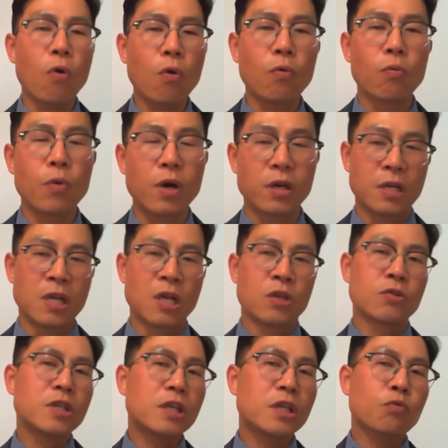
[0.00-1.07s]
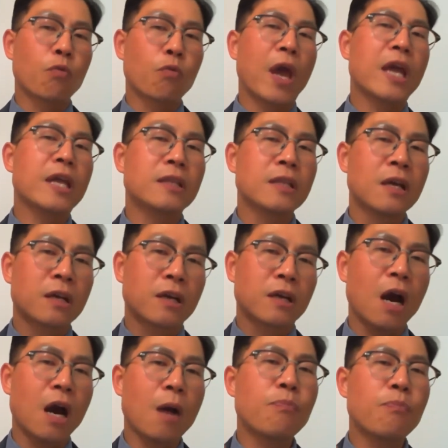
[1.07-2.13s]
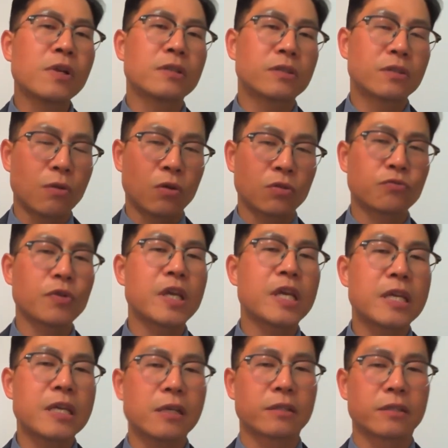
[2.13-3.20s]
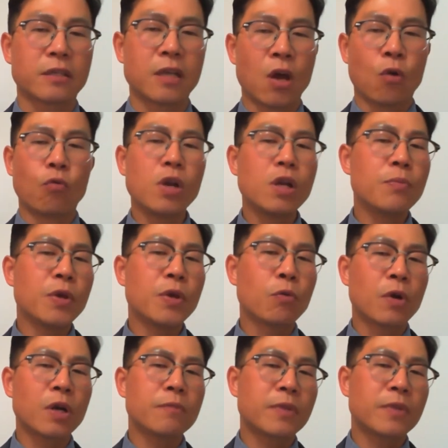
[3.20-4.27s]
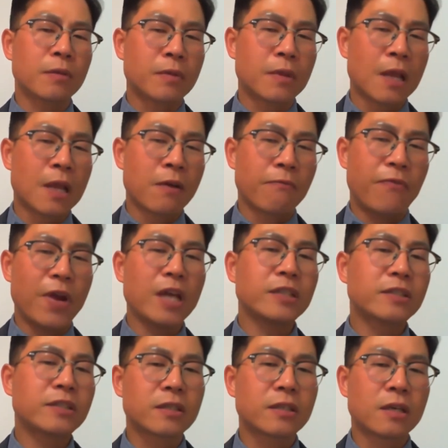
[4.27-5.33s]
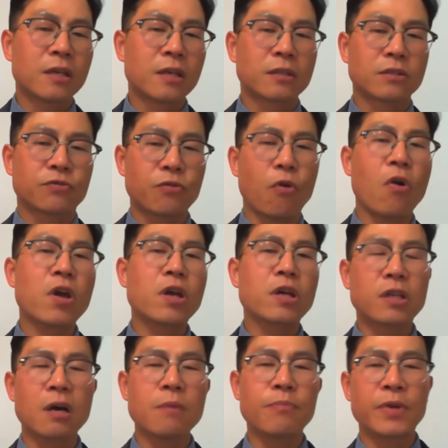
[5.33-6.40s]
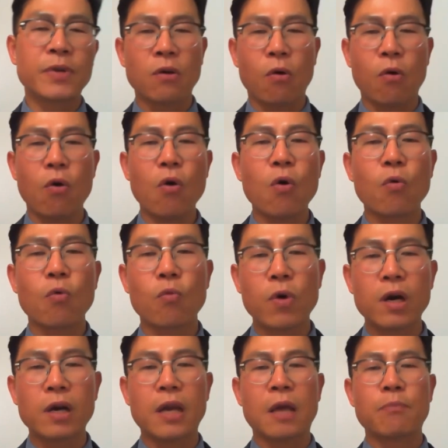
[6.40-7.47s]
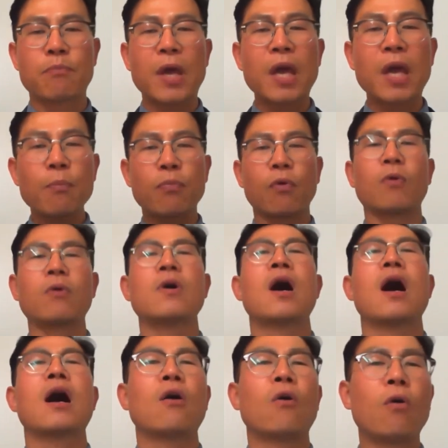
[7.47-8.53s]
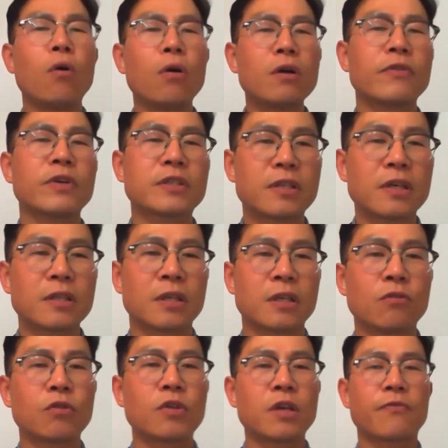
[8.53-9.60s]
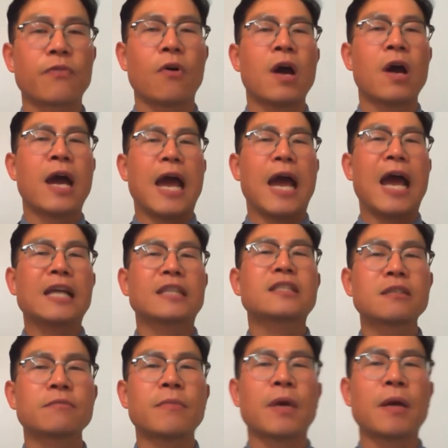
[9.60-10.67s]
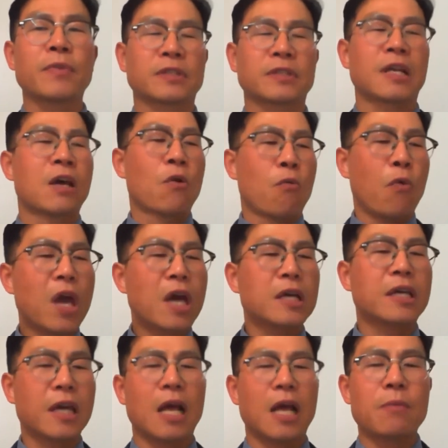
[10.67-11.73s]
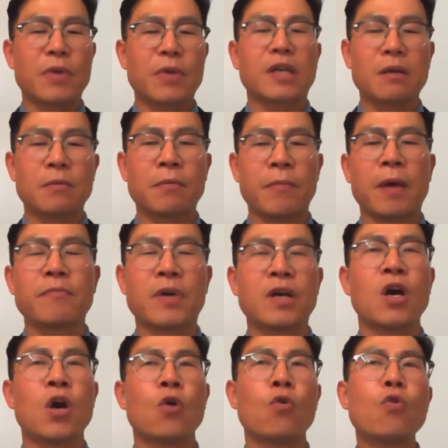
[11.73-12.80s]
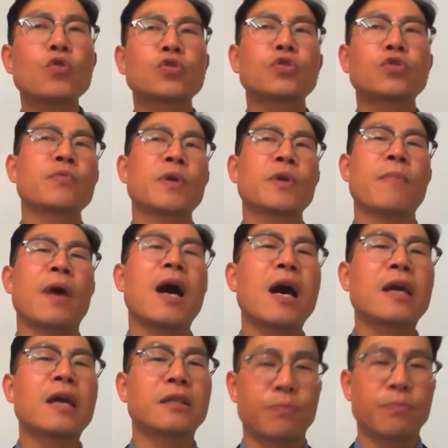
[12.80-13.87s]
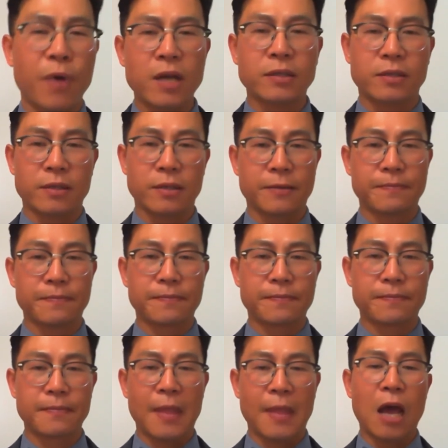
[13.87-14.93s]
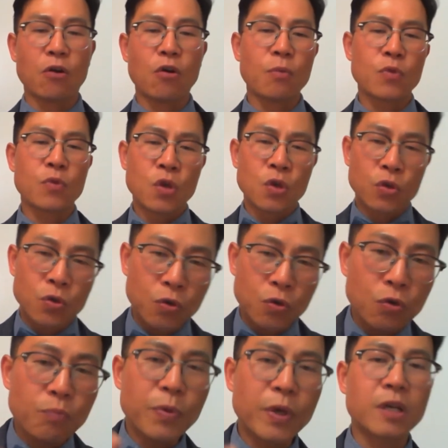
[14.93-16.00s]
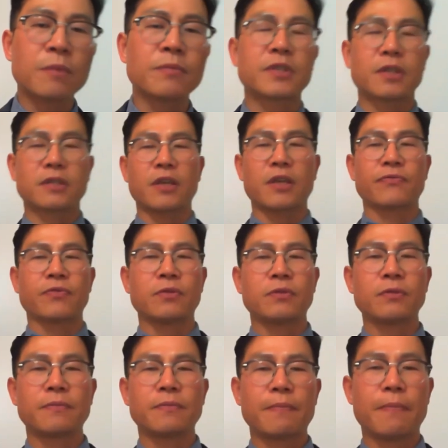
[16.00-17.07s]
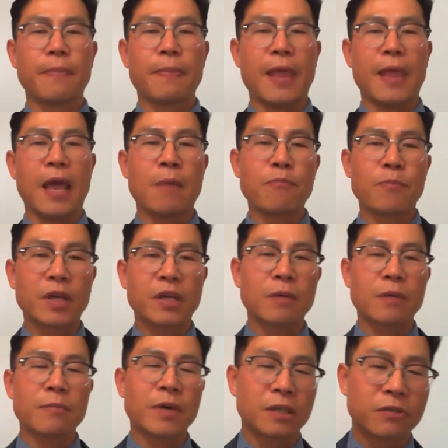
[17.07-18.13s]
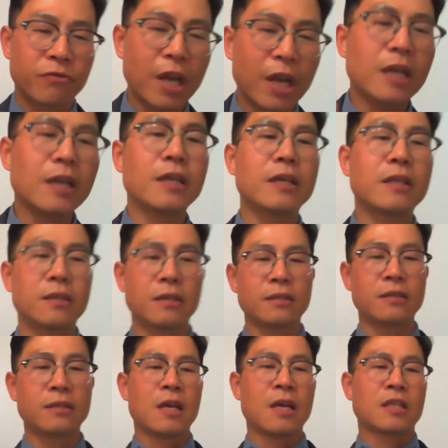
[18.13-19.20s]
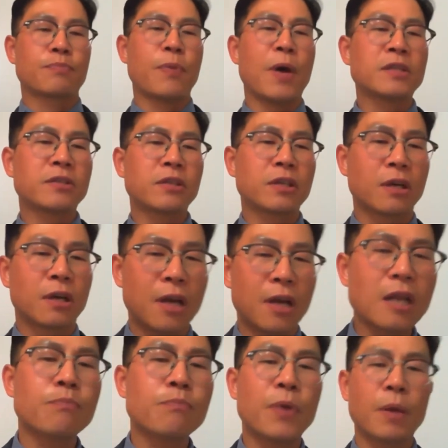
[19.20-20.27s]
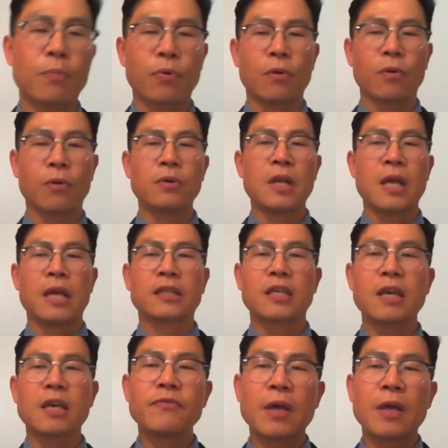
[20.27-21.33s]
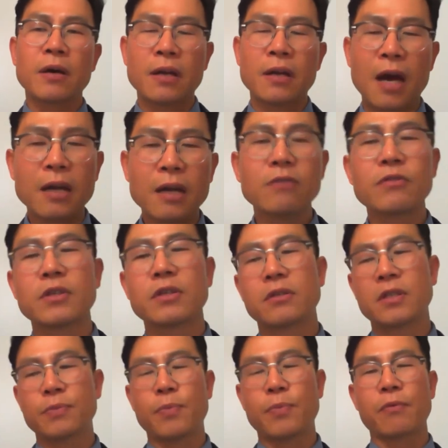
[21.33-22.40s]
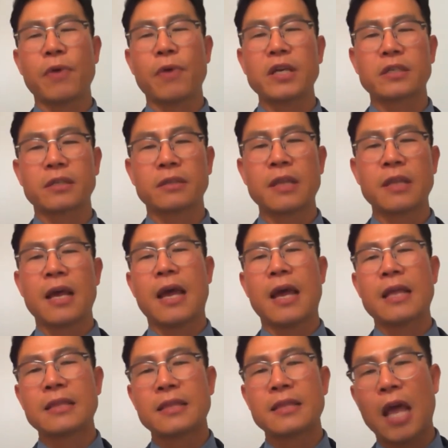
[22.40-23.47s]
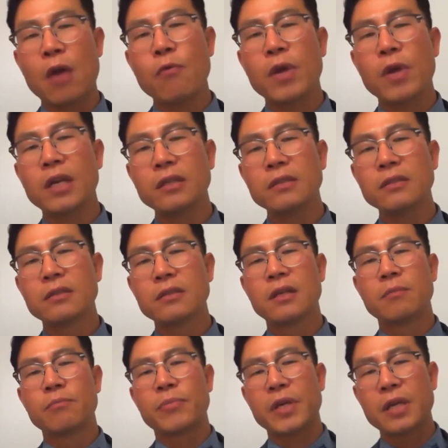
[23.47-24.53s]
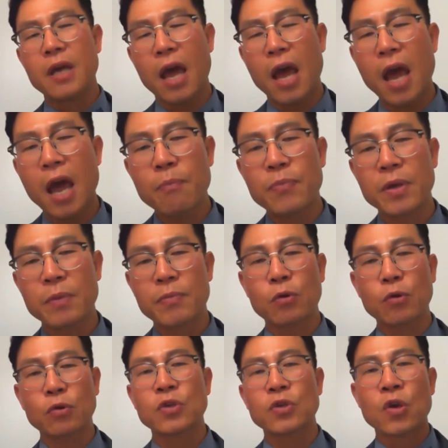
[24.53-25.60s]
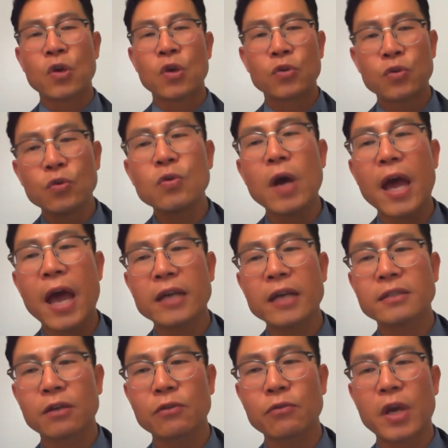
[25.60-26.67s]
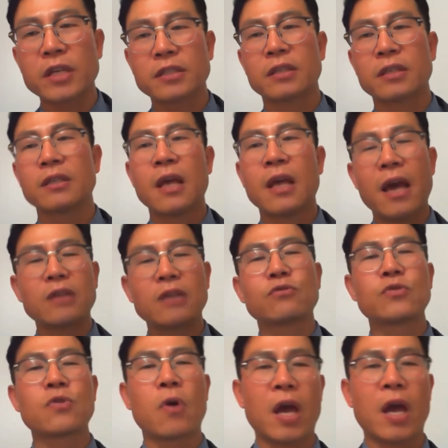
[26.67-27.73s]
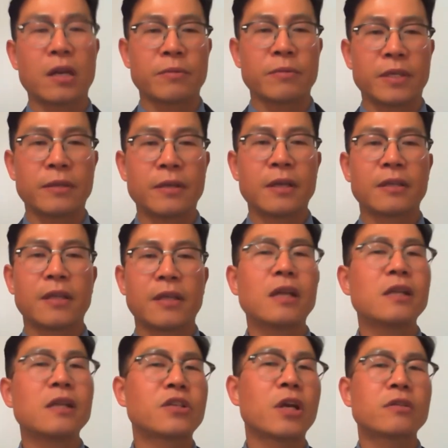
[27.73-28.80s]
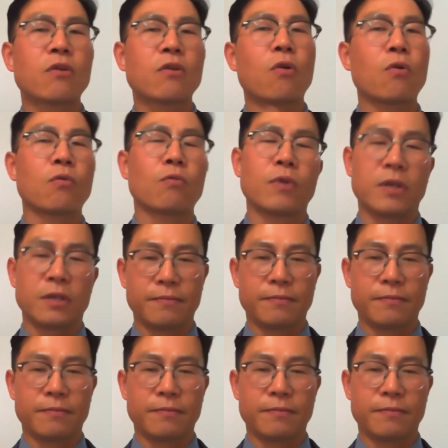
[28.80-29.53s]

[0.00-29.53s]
world. You just wait couple or three years will be one of the fast growing company in the whole world and people are all of a sudden looking for active members where can i become a member who should be my sponsor i hope you become successful and become a great leader sponsoring a lot of people and give them a lot of inspiration and they will be happy because you ask the question hey do you know atomy that'll change the whole world